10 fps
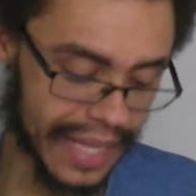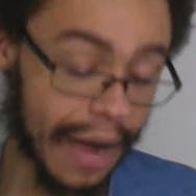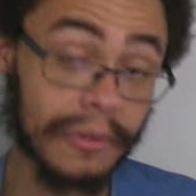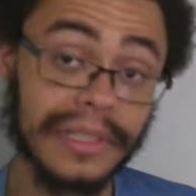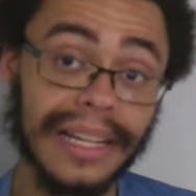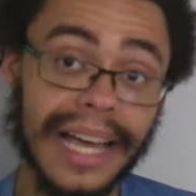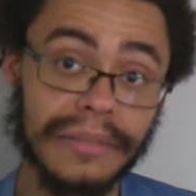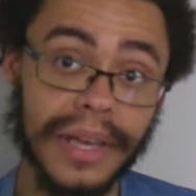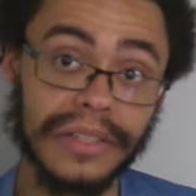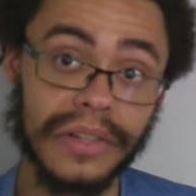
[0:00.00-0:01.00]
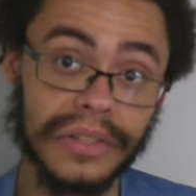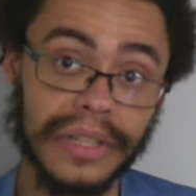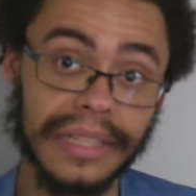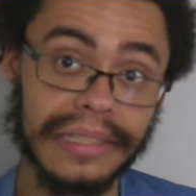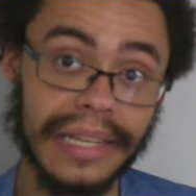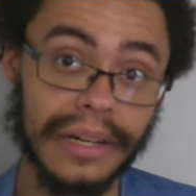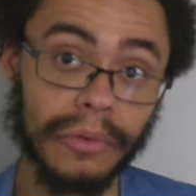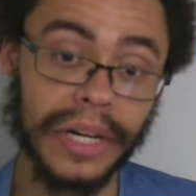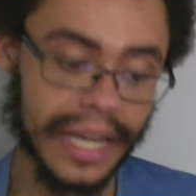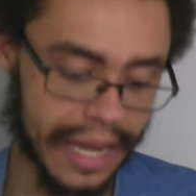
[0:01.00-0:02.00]
That was the last message that they sent
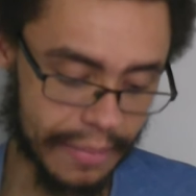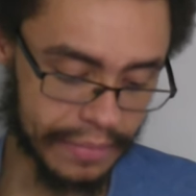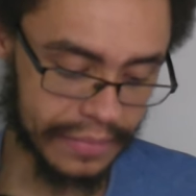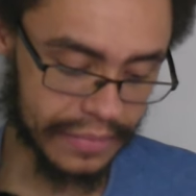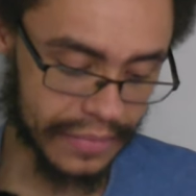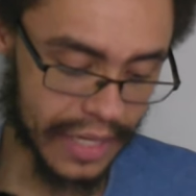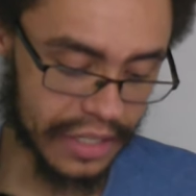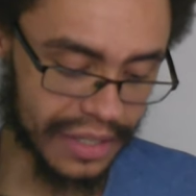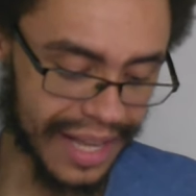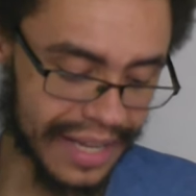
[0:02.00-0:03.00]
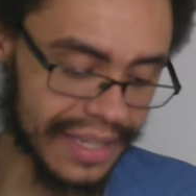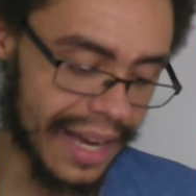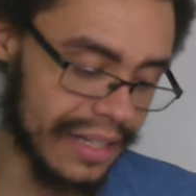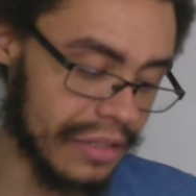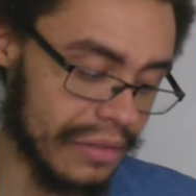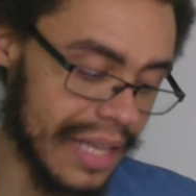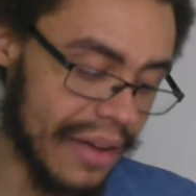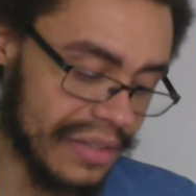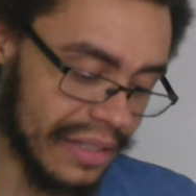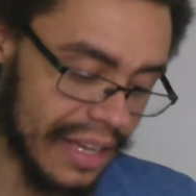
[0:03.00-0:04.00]
at 1 a.m. on July 2nd,
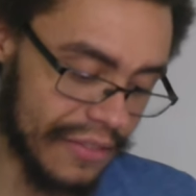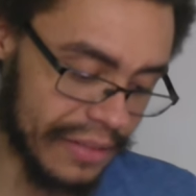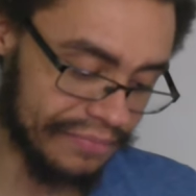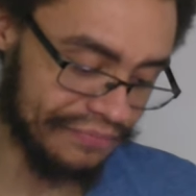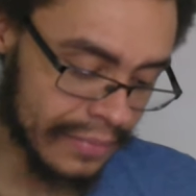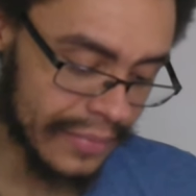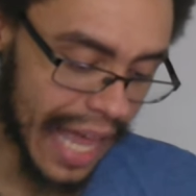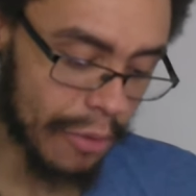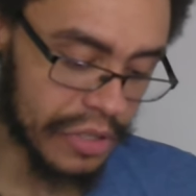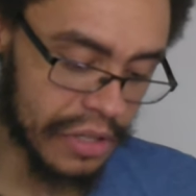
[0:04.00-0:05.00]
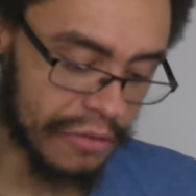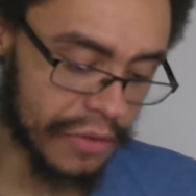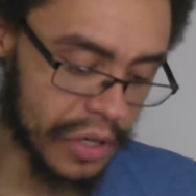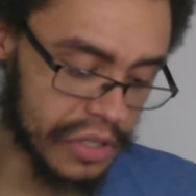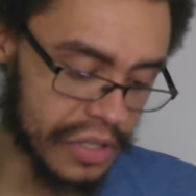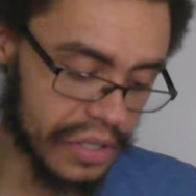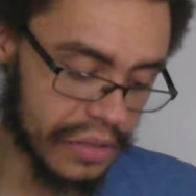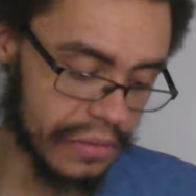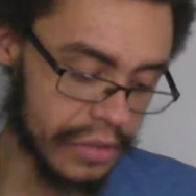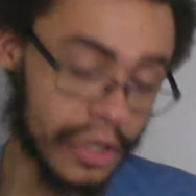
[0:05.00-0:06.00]
2011. That was the first
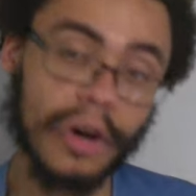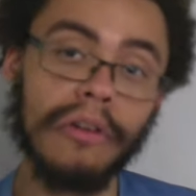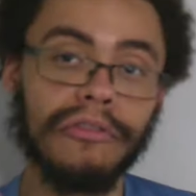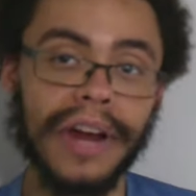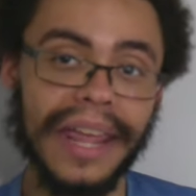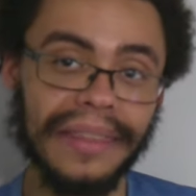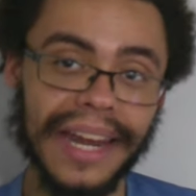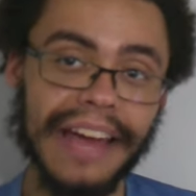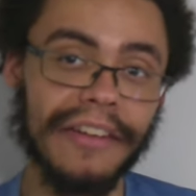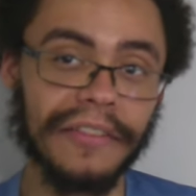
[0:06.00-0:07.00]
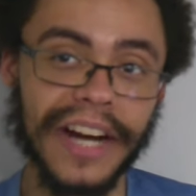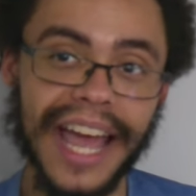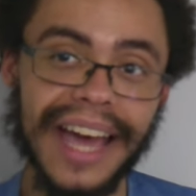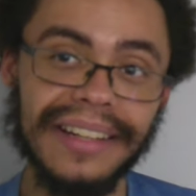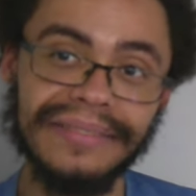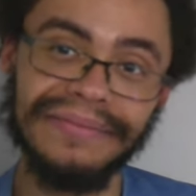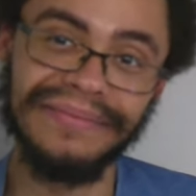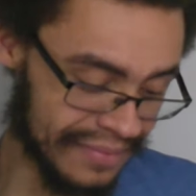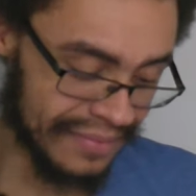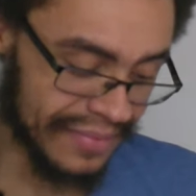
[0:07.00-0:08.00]
girlfriend that I've ever had.
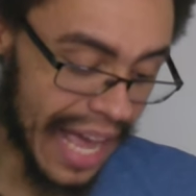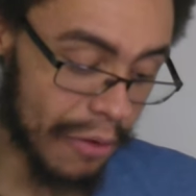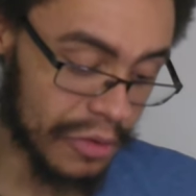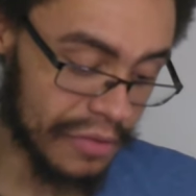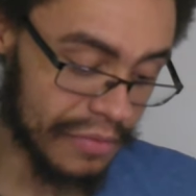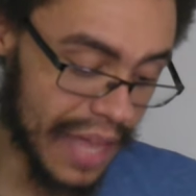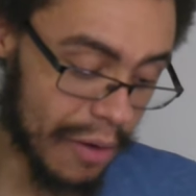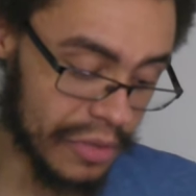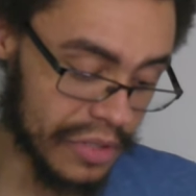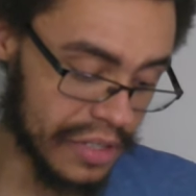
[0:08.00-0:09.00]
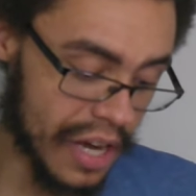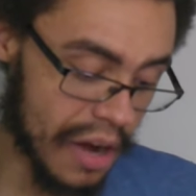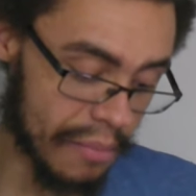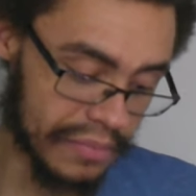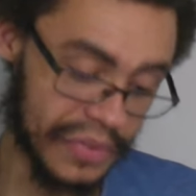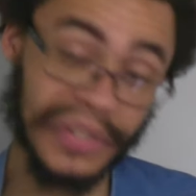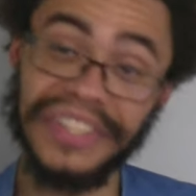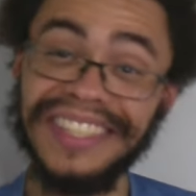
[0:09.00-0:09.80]
That was, that was dumb.